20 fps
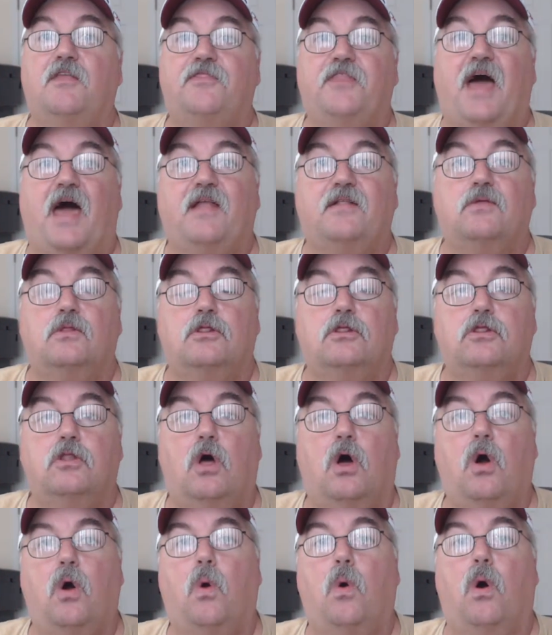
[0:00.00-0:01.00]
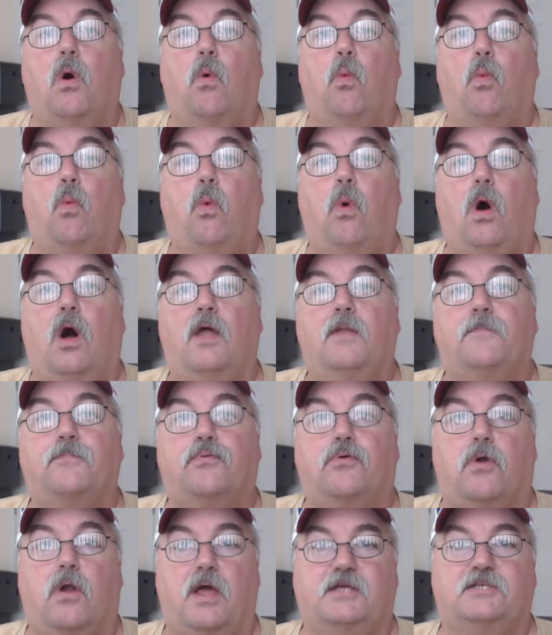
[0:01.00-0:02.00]
that low one
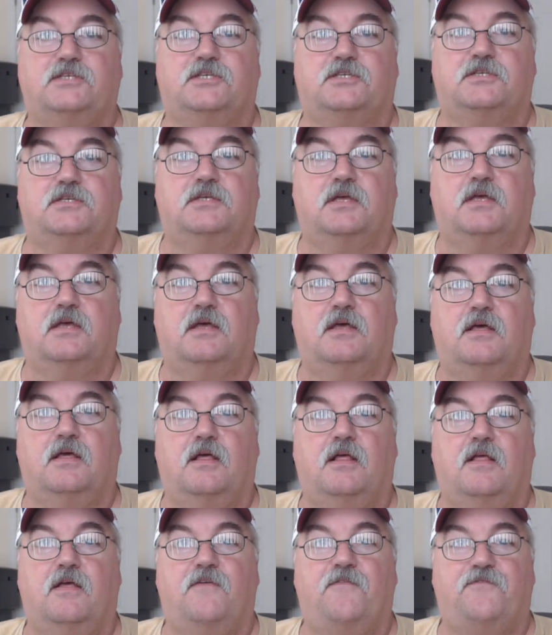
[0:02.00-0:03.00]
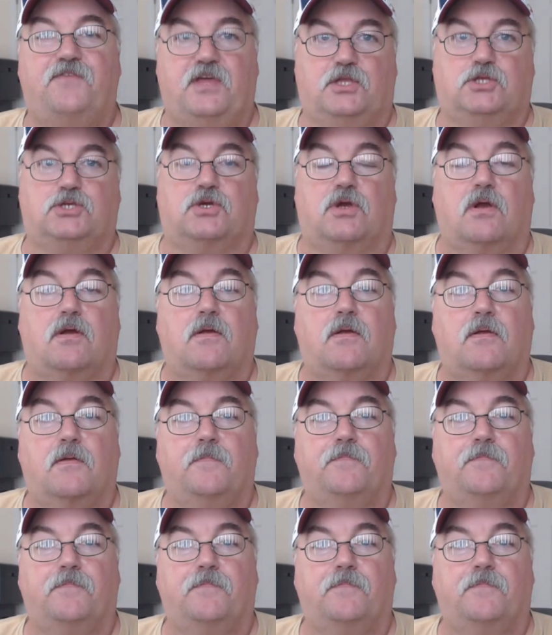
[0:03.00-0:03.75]
price feature